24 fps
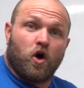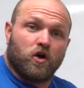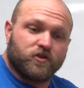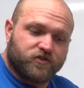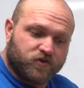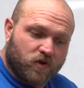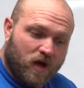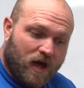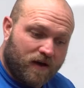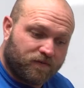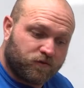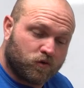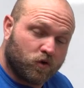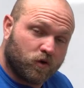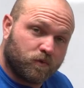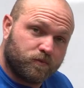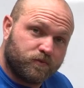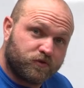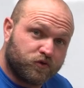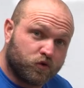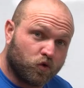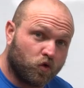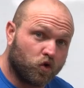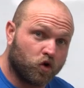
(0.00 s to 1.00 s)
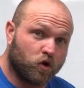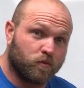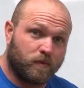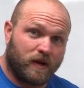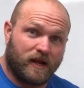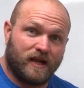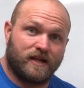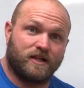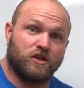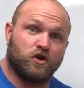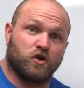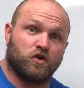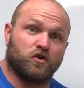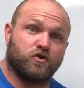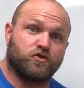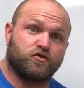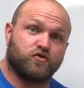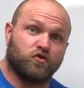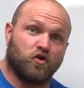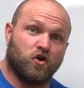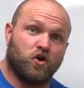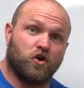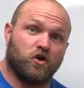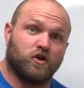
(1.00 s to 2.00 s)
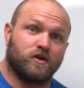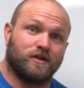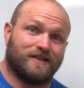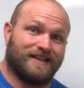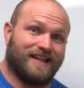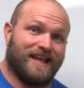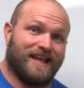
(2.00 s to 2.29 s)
also have to absorb in your strong